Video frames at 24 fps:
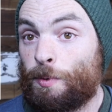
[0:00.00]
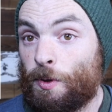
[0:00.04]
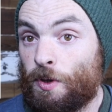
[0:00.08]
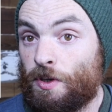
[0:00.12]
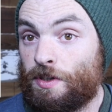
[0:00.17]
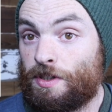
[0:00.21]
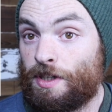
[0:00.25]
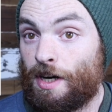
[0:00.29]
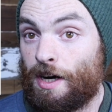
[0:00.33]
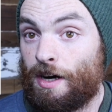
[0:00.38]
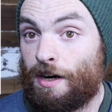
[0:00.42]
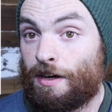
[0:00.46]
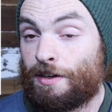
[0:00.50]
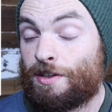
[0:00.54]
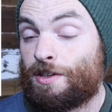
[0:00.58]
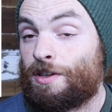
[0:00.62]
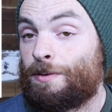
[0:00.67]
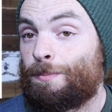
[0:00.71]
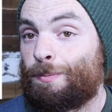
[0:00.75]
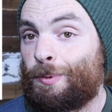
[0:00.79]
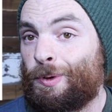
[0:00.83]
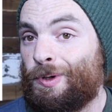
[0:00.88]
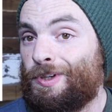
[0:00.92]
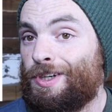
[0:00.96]
bird dogs.
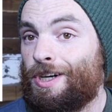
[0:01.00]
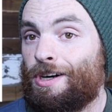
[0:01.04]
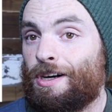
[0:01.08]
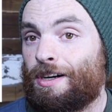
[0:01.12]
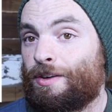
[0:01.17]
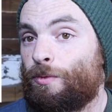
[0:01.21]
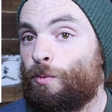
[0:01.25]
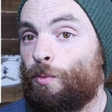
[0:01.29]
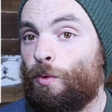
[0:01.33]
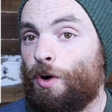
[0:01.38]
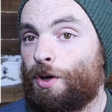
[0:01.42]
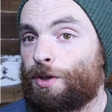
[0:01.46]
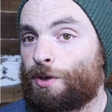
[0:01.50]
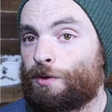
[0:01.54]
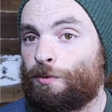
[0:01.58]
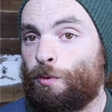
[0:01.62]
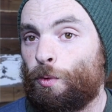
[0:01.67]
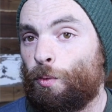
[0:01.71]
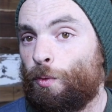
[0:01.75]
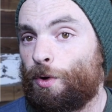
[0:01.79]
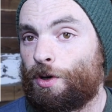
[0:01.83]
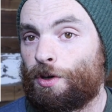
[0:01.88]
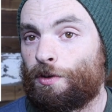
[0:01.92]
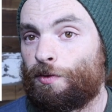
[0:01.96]
Bird dog,
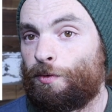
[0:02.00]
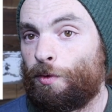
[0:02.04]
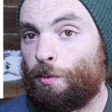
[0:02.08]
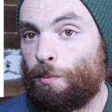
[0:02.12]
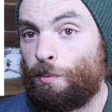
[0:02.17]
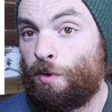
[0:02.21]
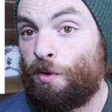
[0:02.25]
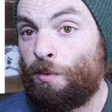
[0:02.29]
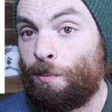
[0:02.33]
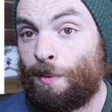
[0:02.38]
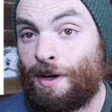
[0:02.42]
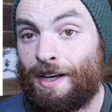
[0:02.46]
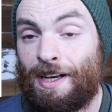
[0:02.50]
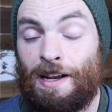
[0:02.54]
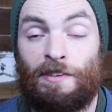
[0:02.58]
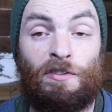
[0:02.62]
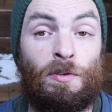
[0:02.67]
wonderful, wonderful movement.